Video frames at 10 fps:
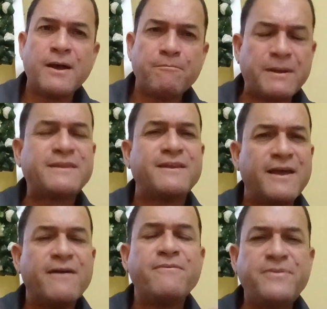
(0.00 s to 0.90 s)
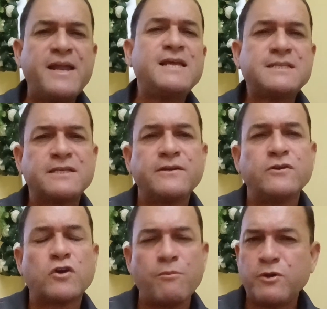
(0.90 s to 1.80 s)
But there is,
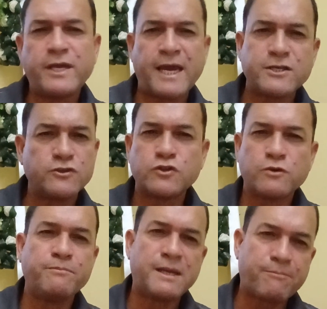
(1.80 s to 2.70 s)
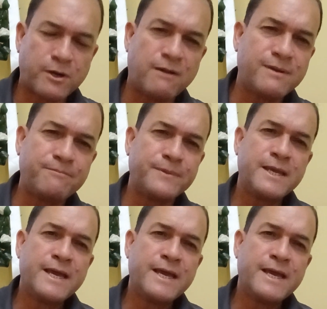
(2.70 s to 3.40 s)
communication shouldn't be a problem.